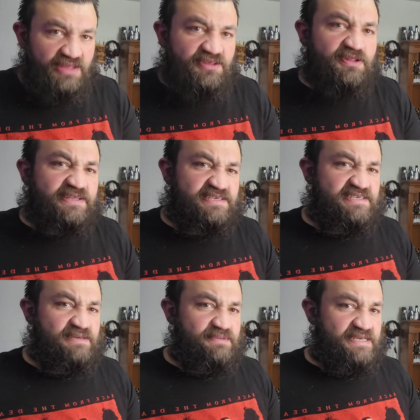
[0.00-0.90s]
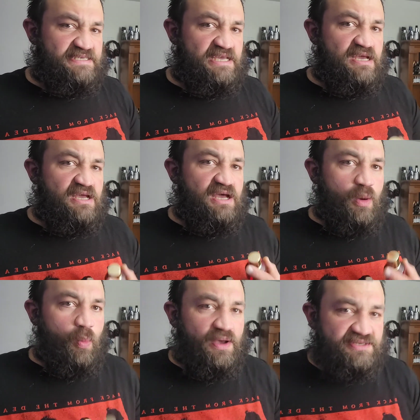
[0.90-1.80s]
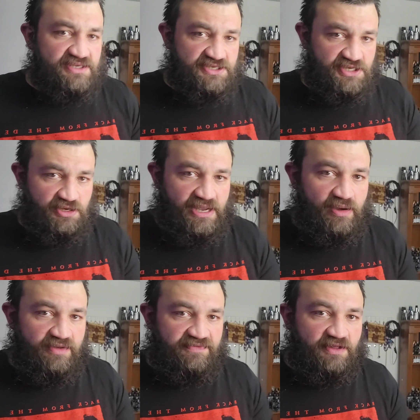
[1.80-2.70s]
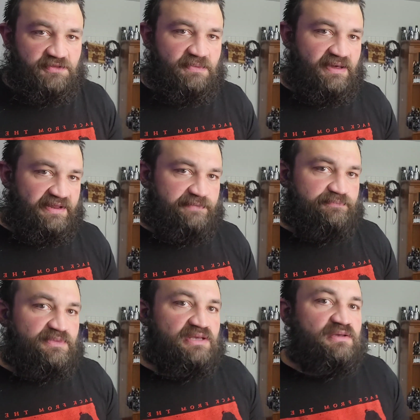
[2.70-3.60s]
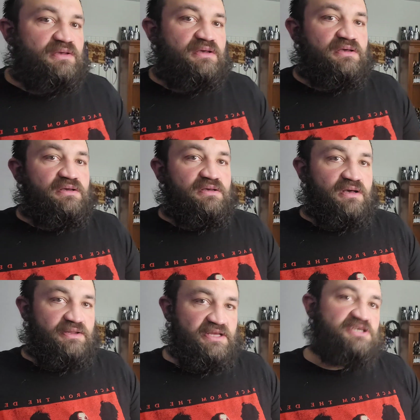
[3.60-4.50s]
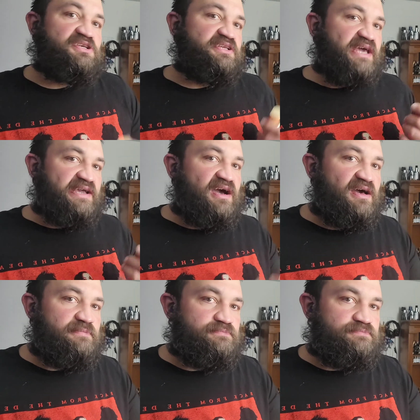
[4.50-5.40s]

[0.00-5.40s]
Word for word: to like the scent because I wasn't sure how I felt about it. Initially, I got